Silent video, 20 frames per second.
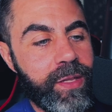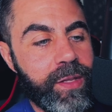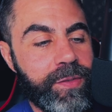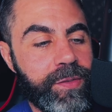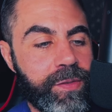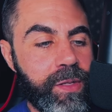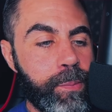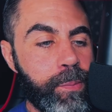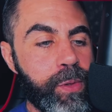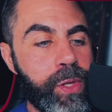that
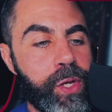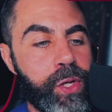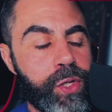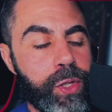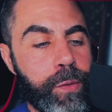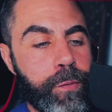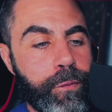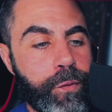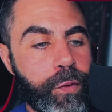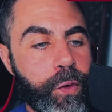
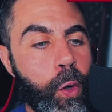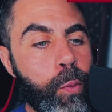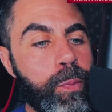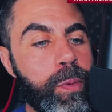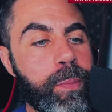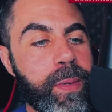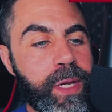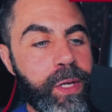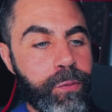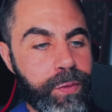stimulation of
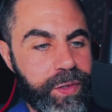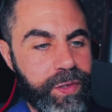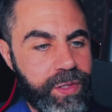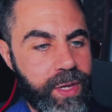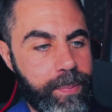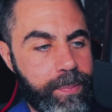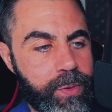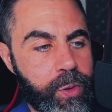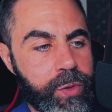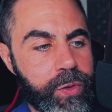dopamine
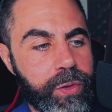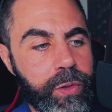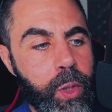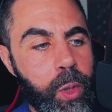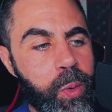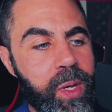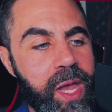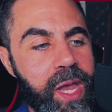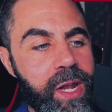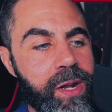receptors
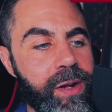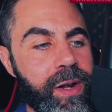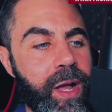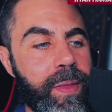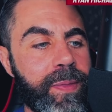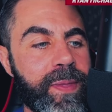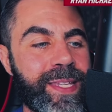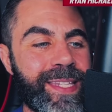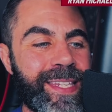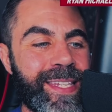located
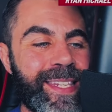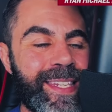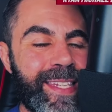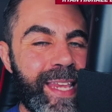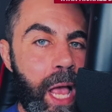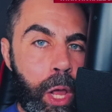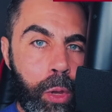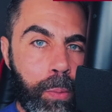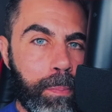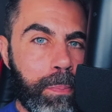on the
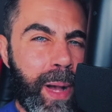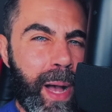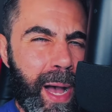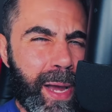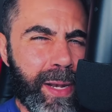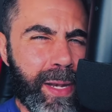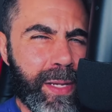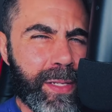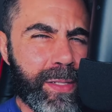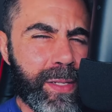cell
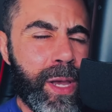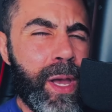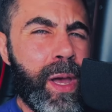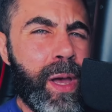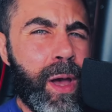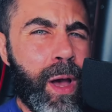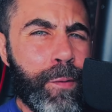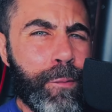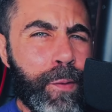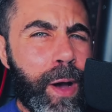bodies
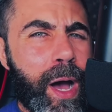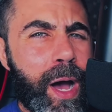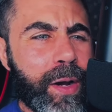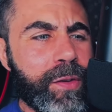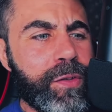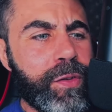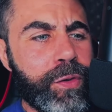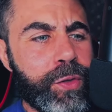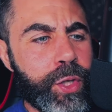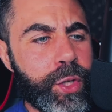of
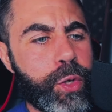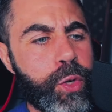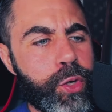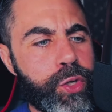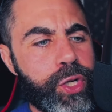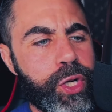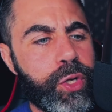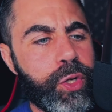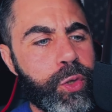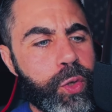
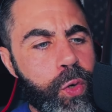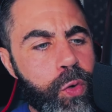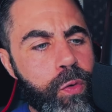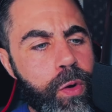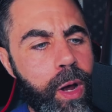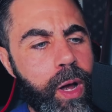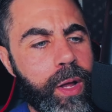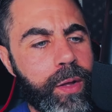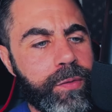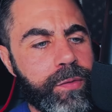oxytocinergic
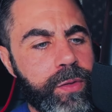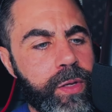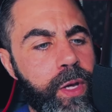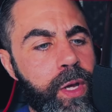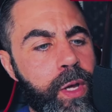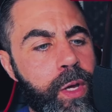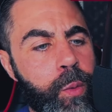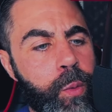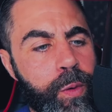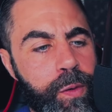neurons
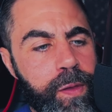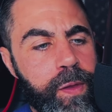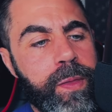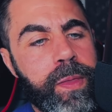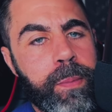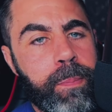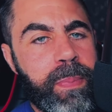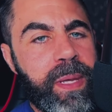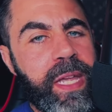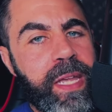within
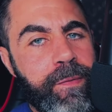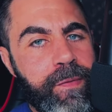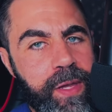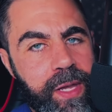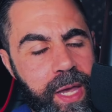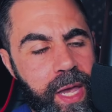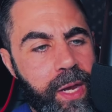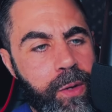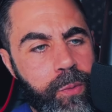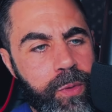the
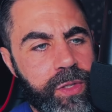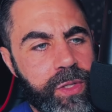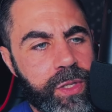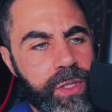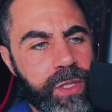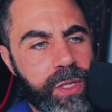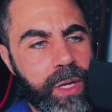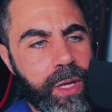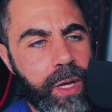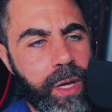PVN, which
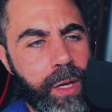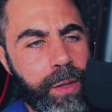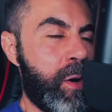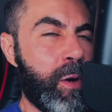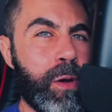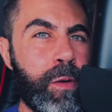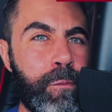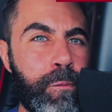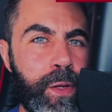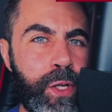is a
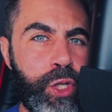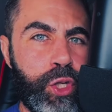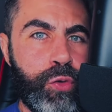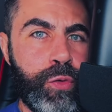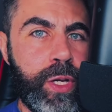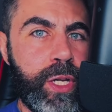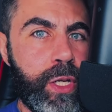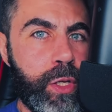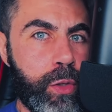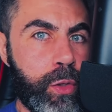
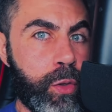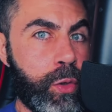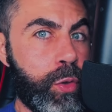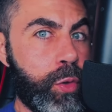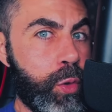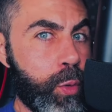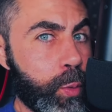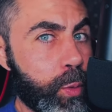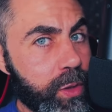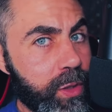paraventricular
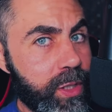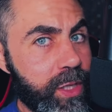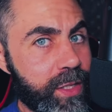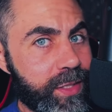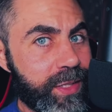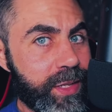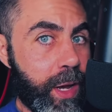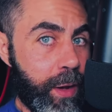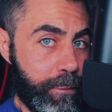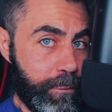
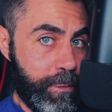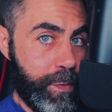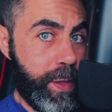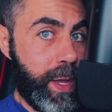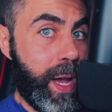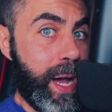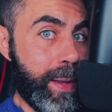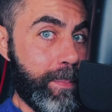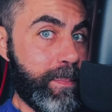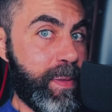nucleus of
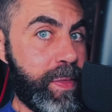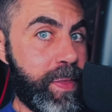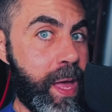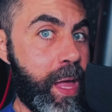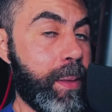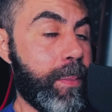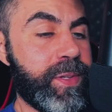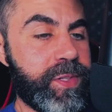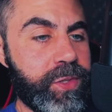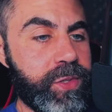the
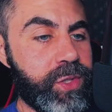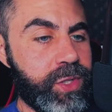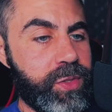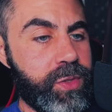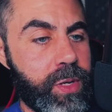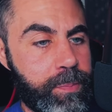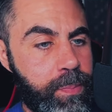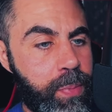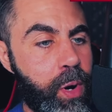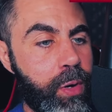hypothalamus. It's just
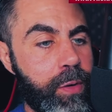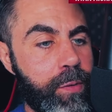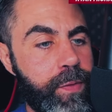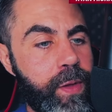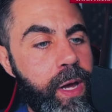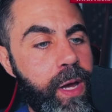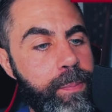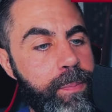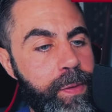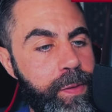a part of
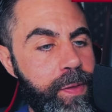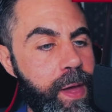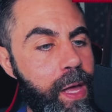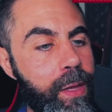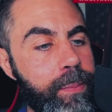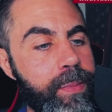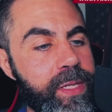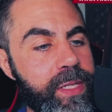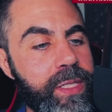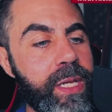the
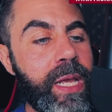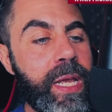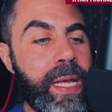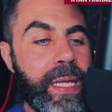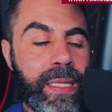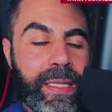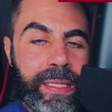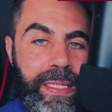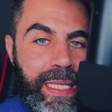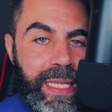hypothalamus,
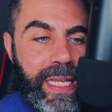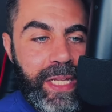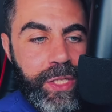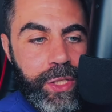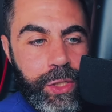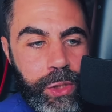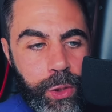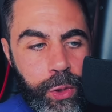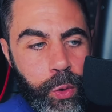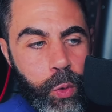
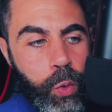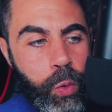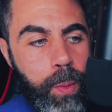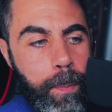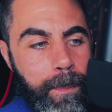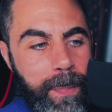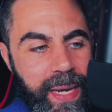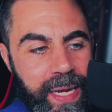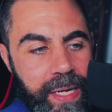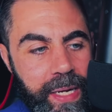leads to
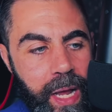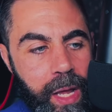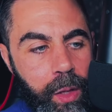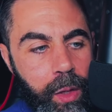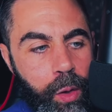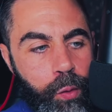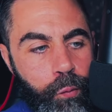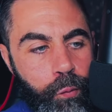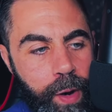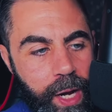
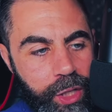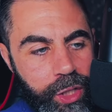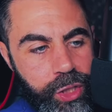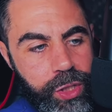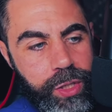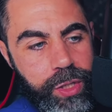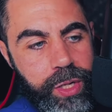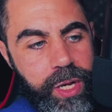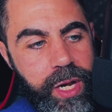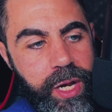penile
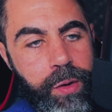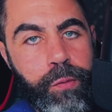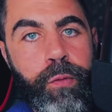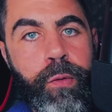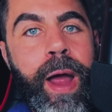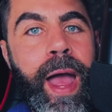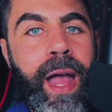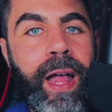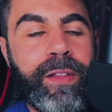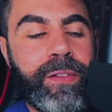erection in
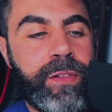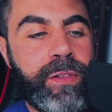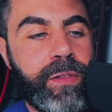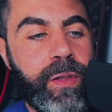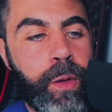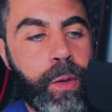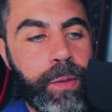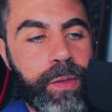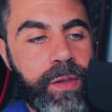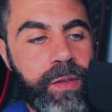rats.
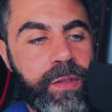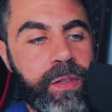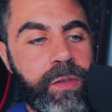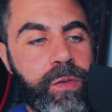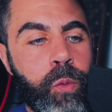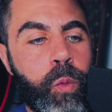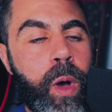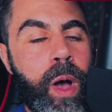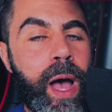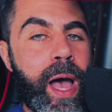Now, this
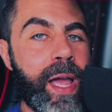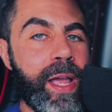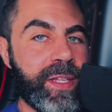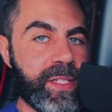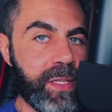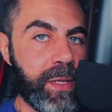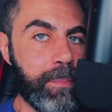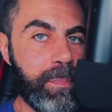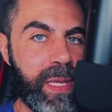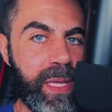is why
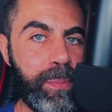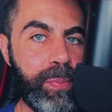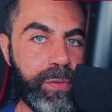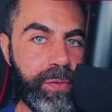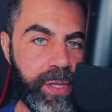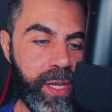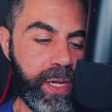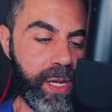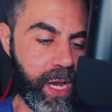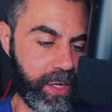some people
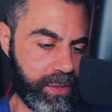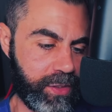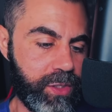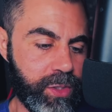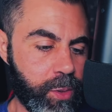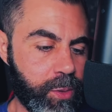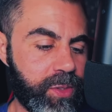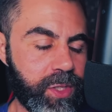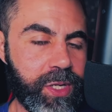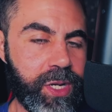take
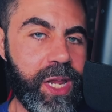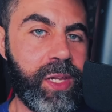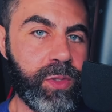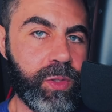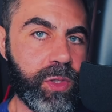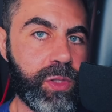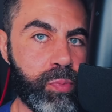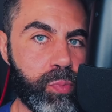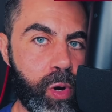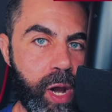oxytocin
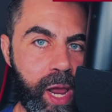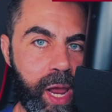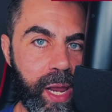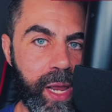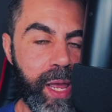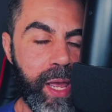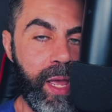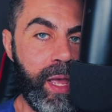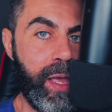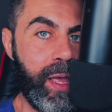nasal
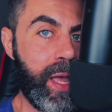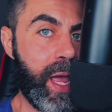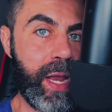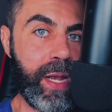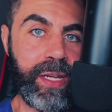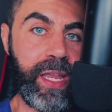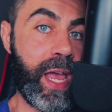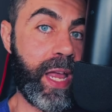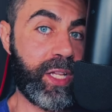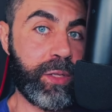spray
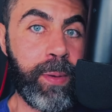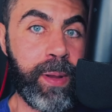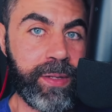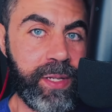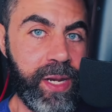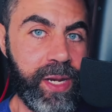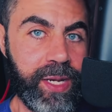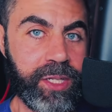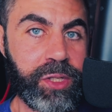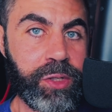and get
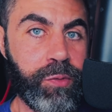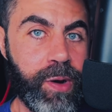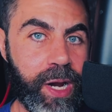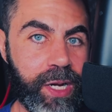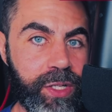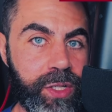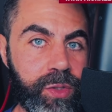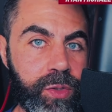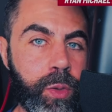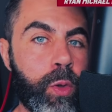spontaneous
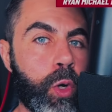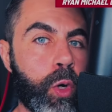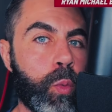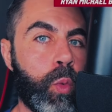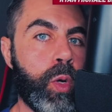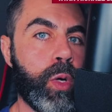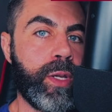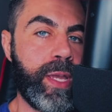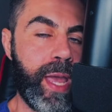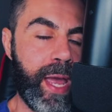erections or
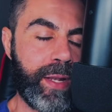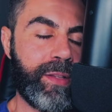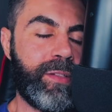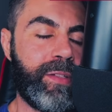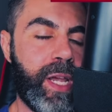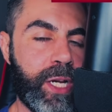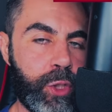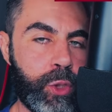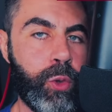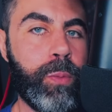will get
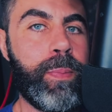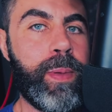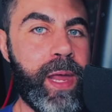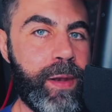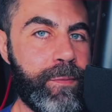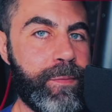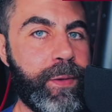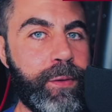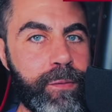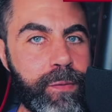sexual
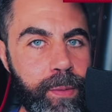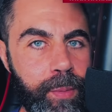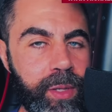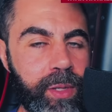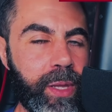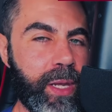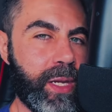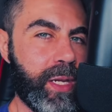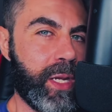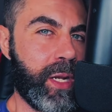benefits from
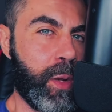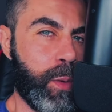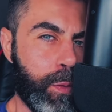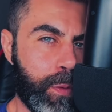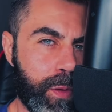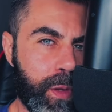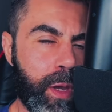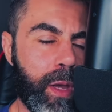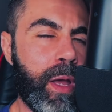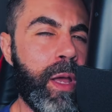it, like, you know,
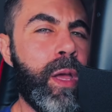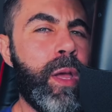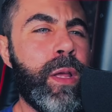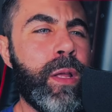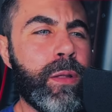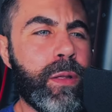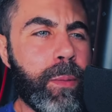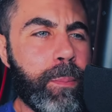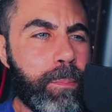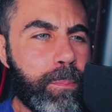the
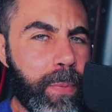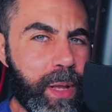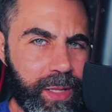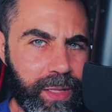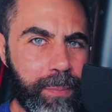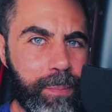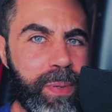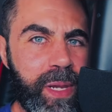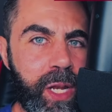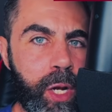
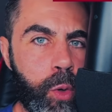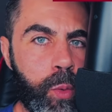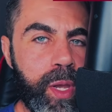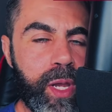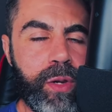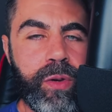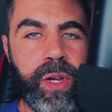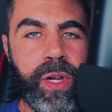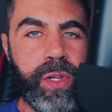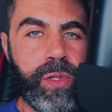libido
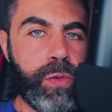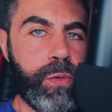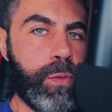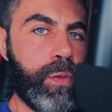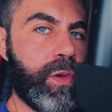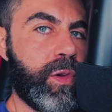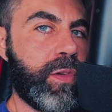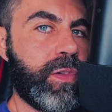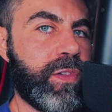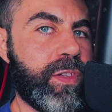increase or
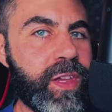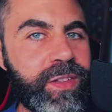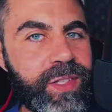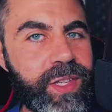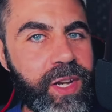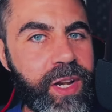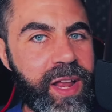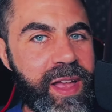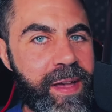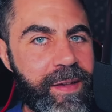the
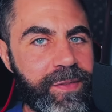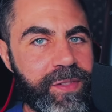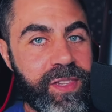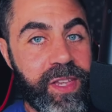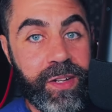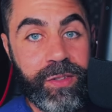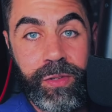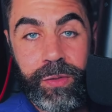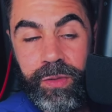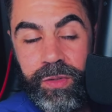necessity to have
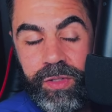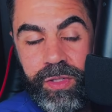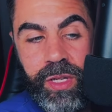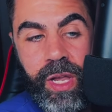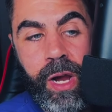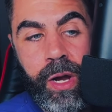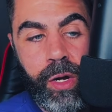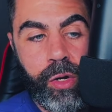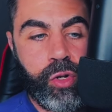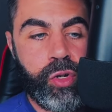sex or the
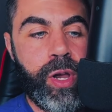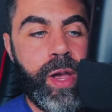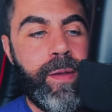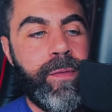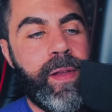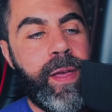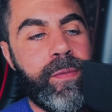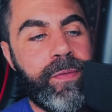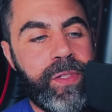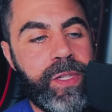desire to
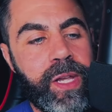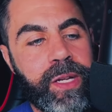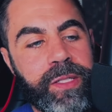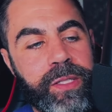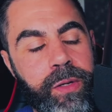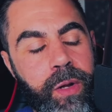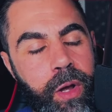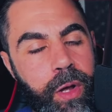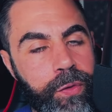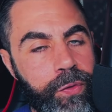drive to have sex
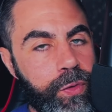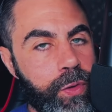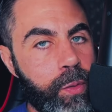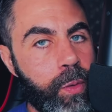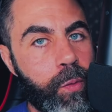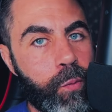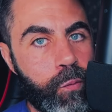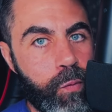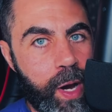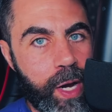and also
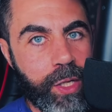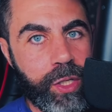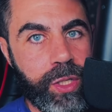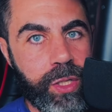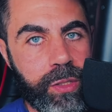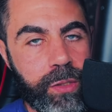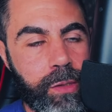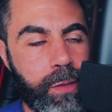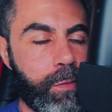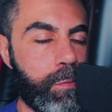
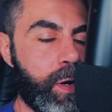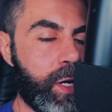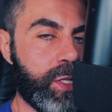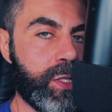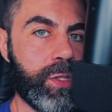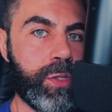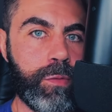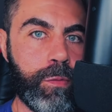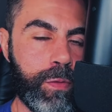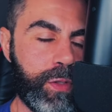erections. Now,
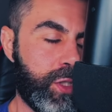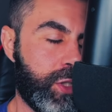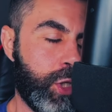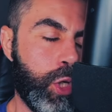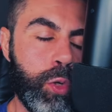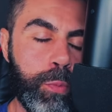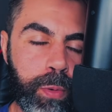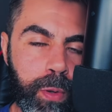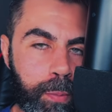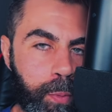erections are
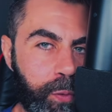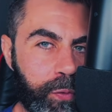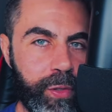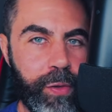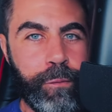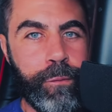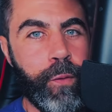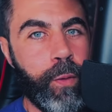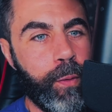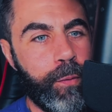super
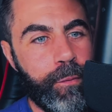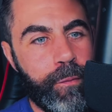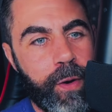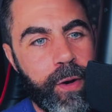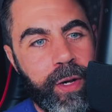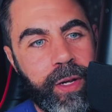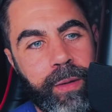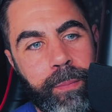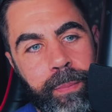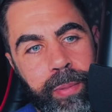multifold and
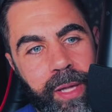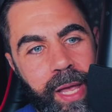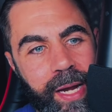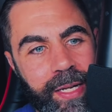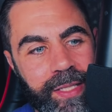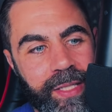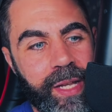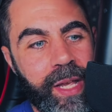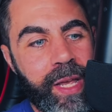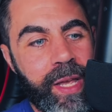very
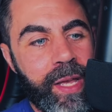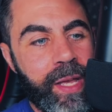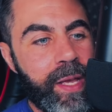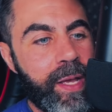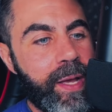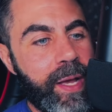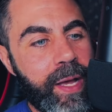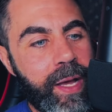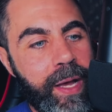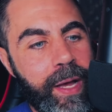complex,
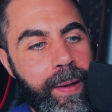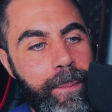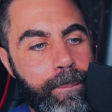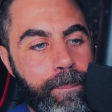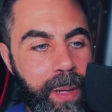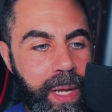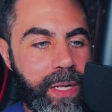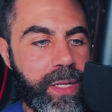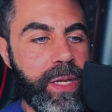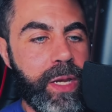uh,
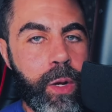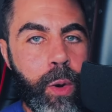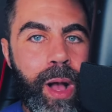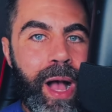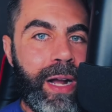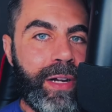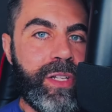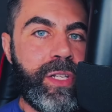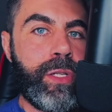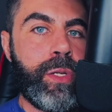but, you know,
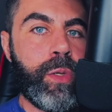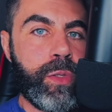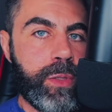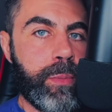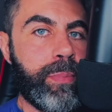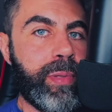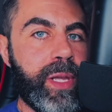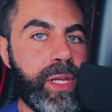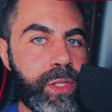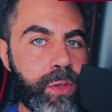oxytocin
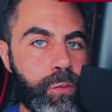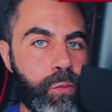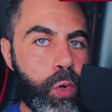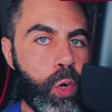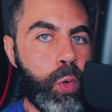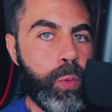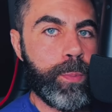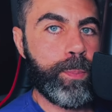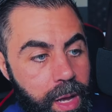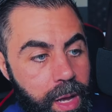oxytocin plays a role.